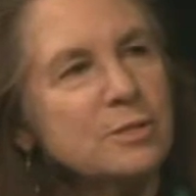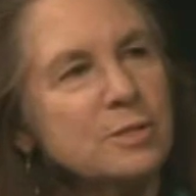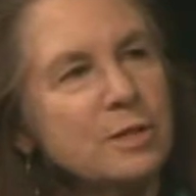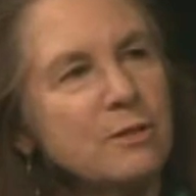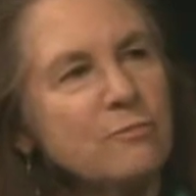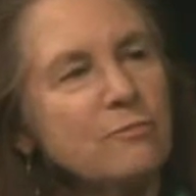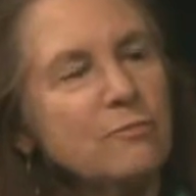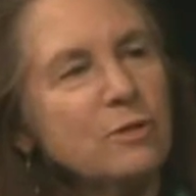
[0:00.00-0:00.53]

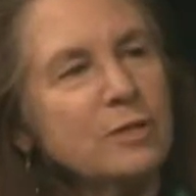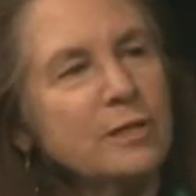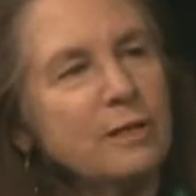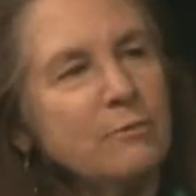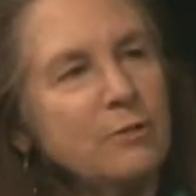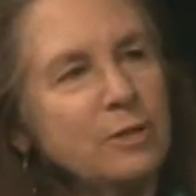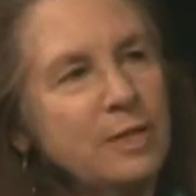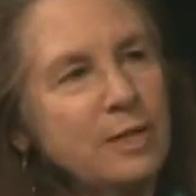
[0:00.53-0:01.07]
of working
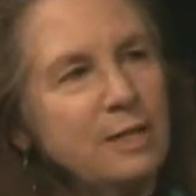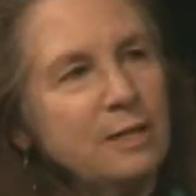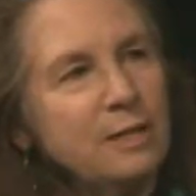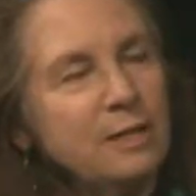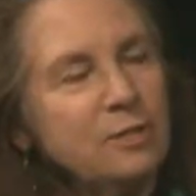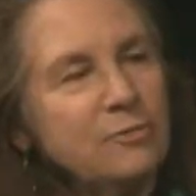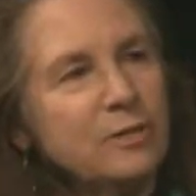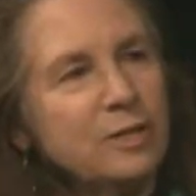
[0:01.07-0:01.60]
with healing
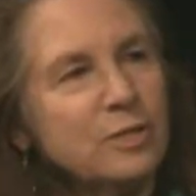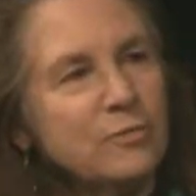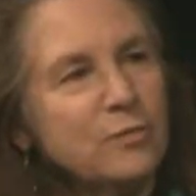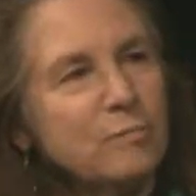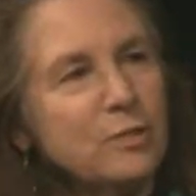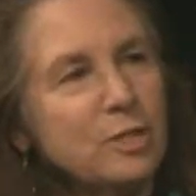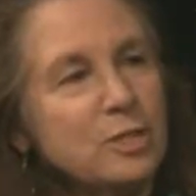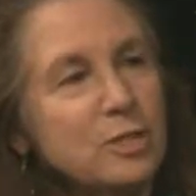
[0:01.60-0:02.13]
and
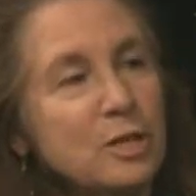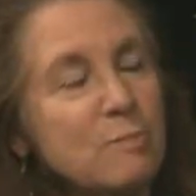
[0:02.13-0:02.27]
transformation,